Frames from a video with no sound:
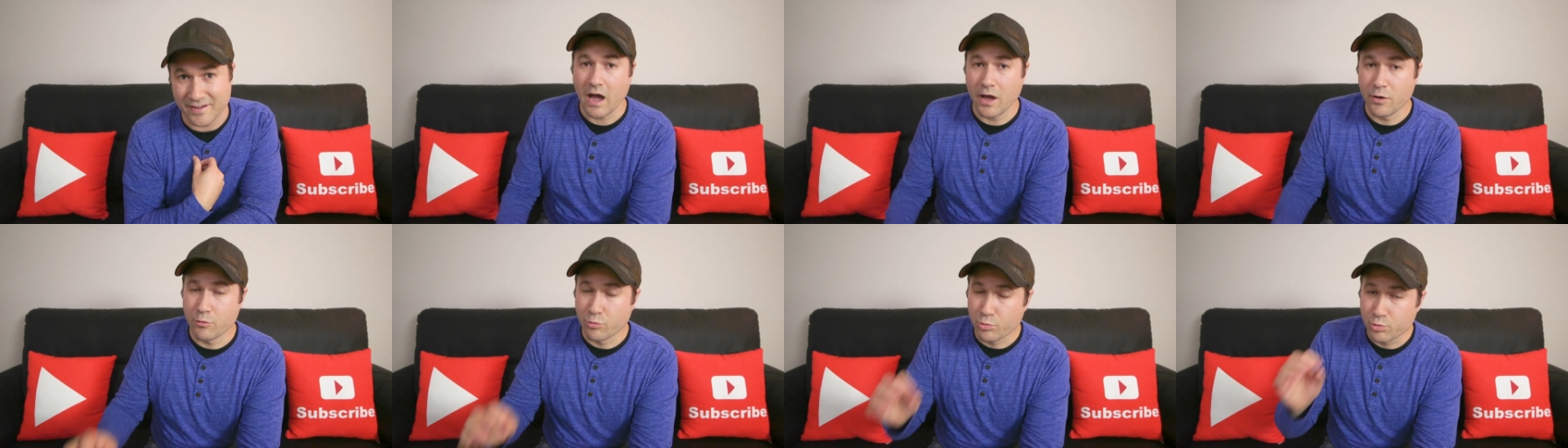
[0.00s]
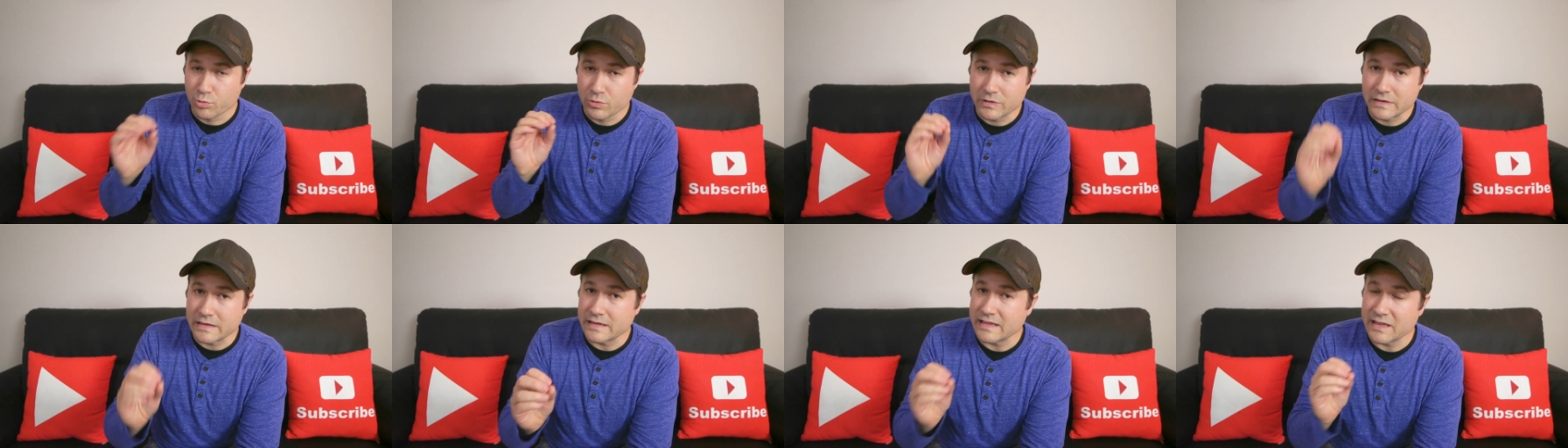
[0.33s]
I
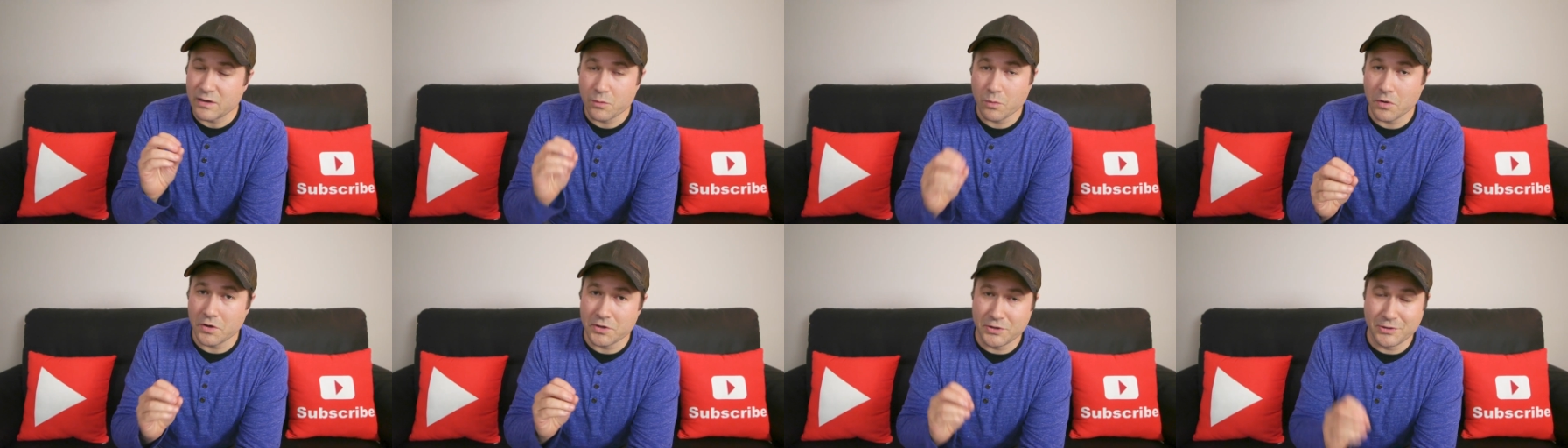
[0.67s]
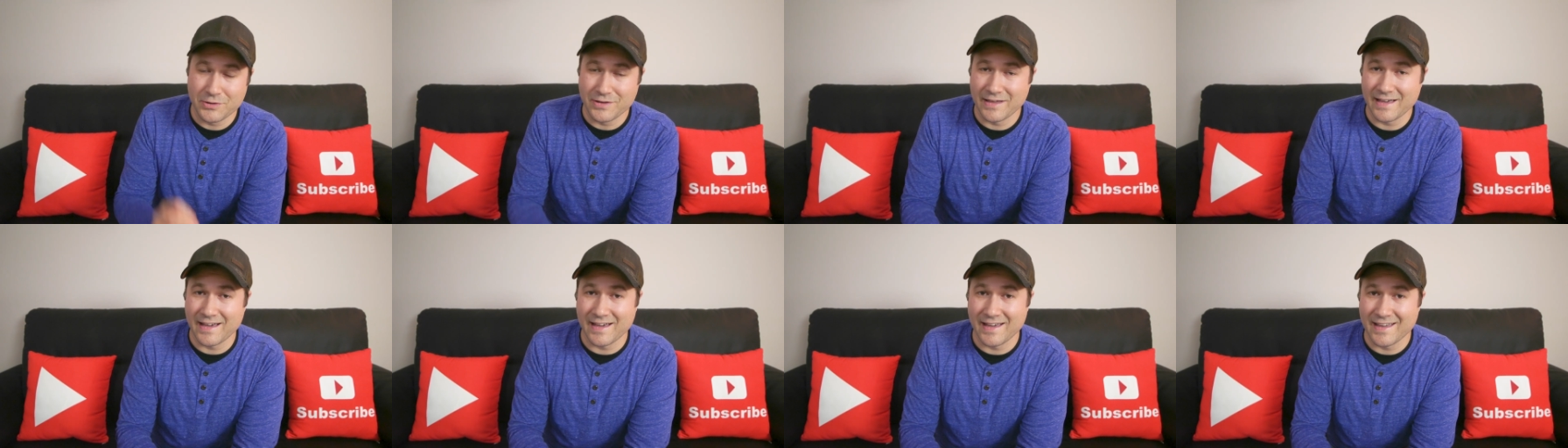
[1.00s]
really want
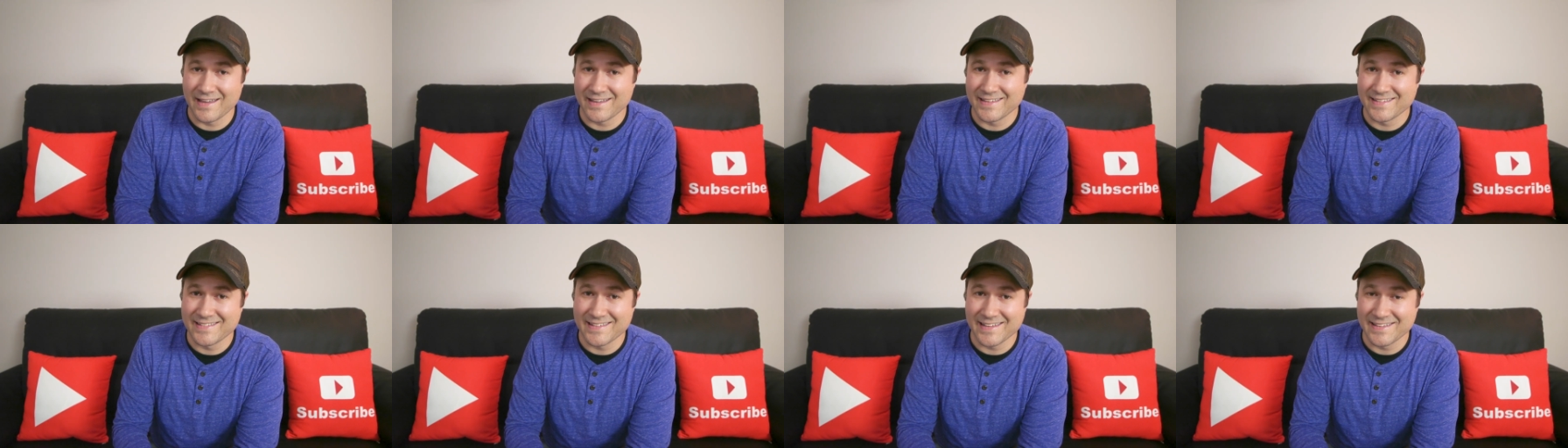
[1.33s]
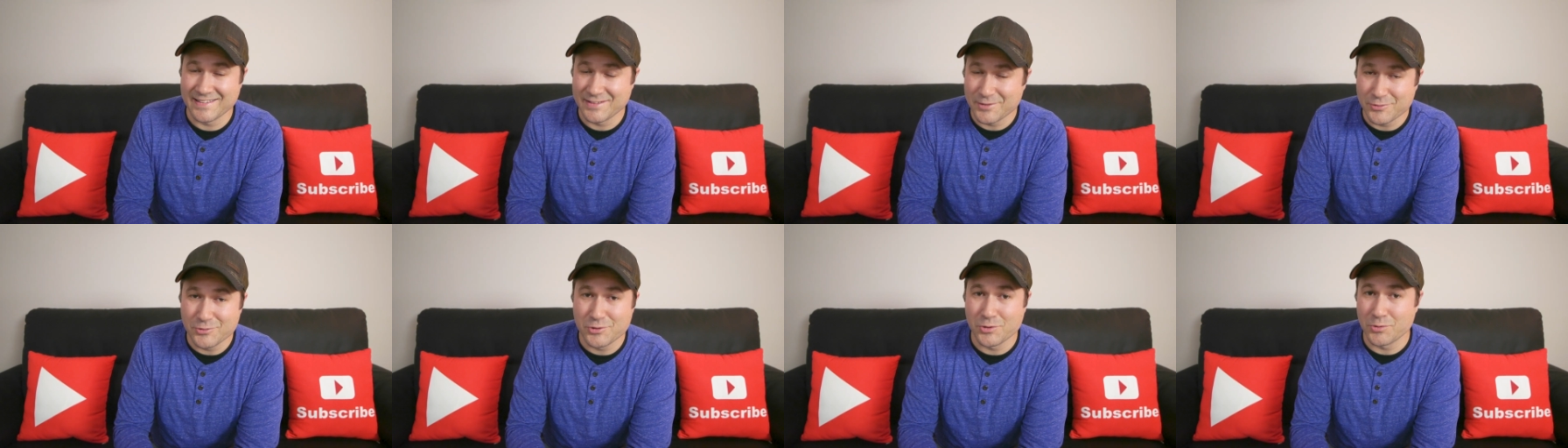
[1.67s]
you guys
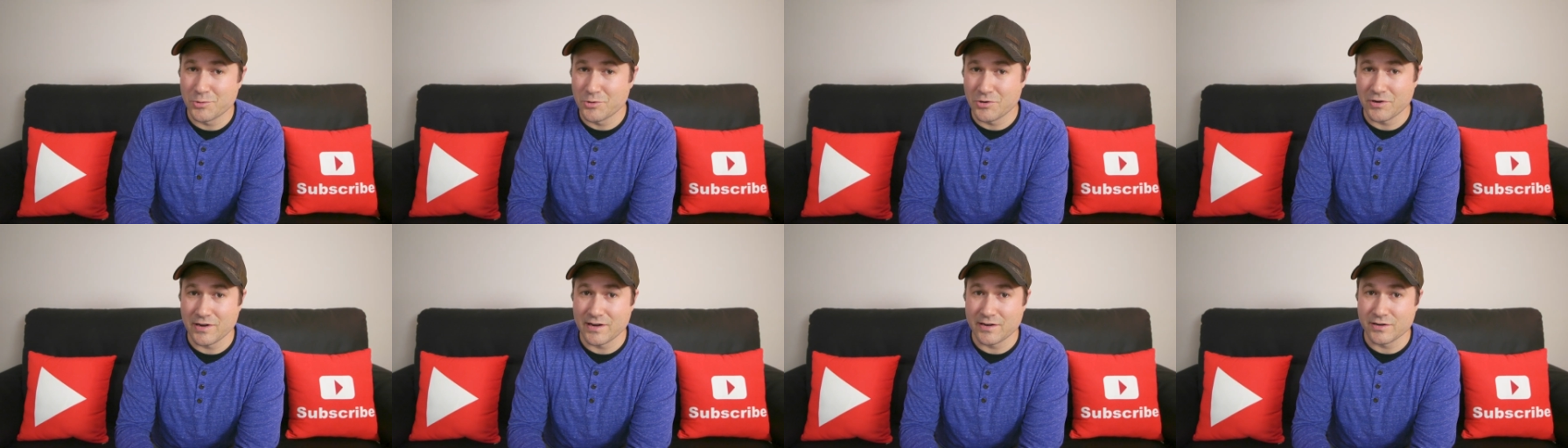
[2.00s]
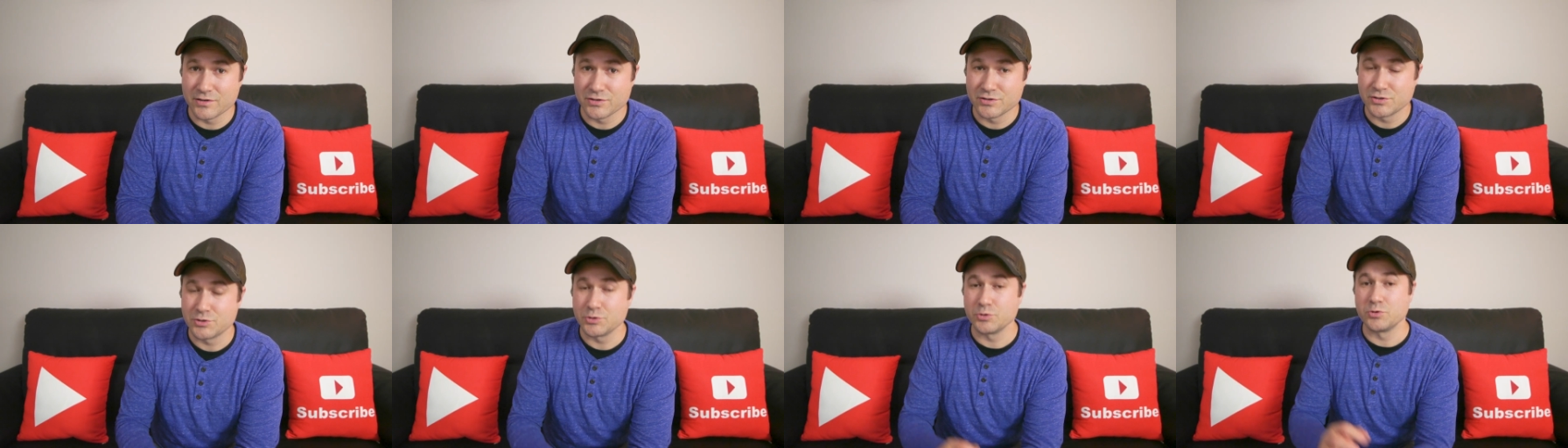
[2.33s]
as YouTube
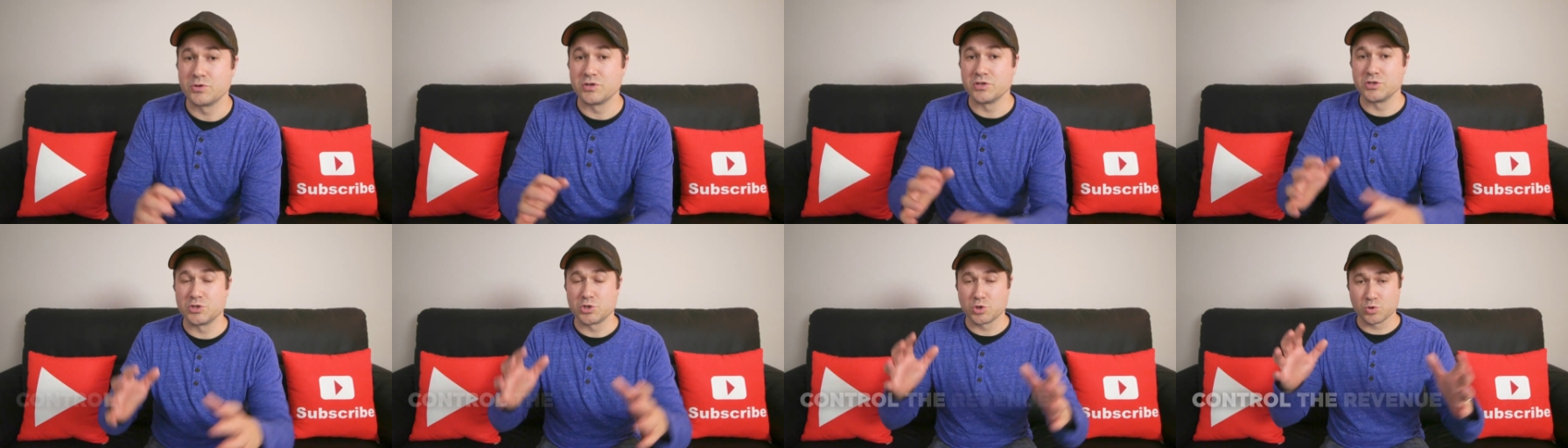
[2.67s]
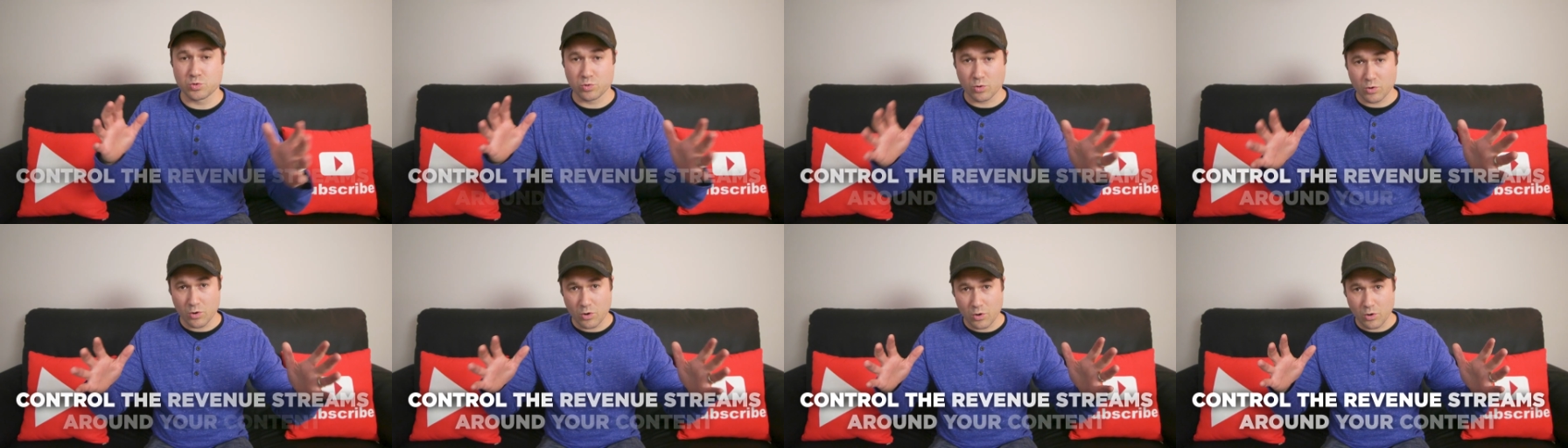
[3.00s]
creators to
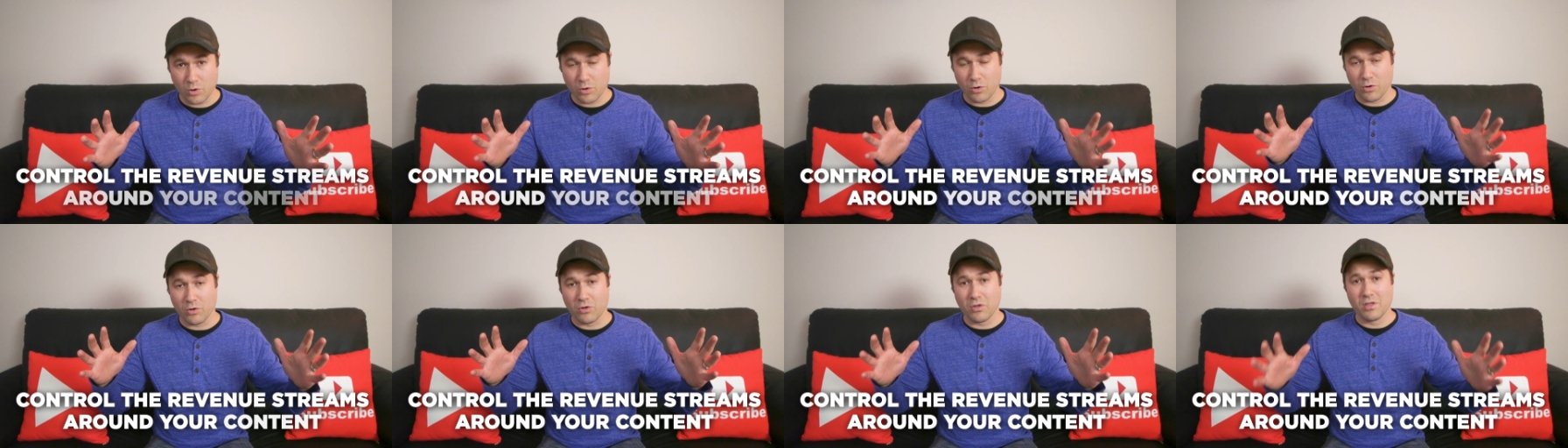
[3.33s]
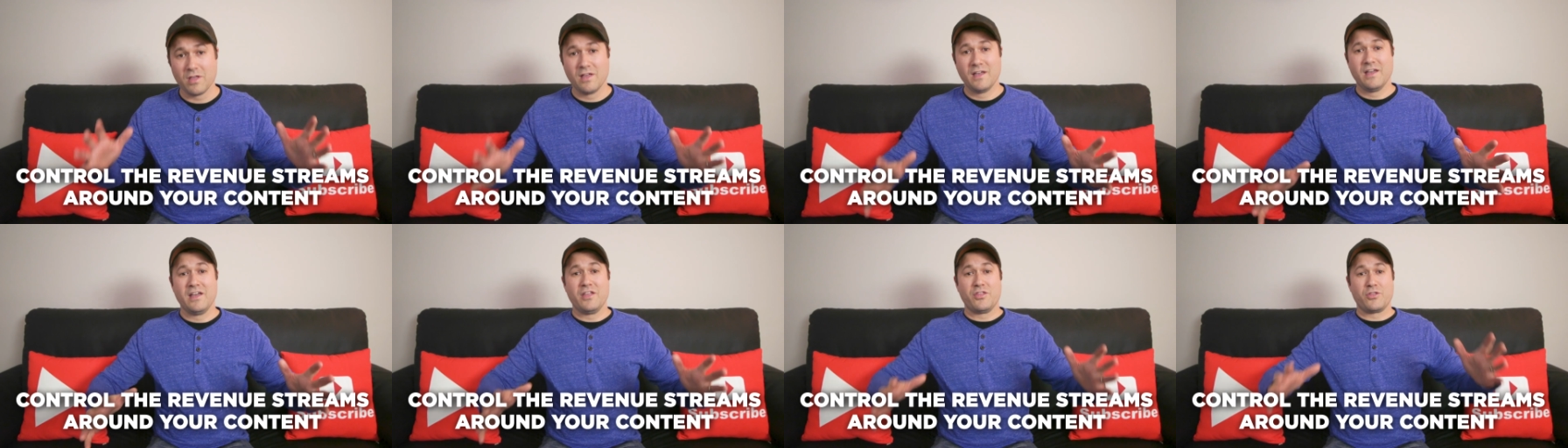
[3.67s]
control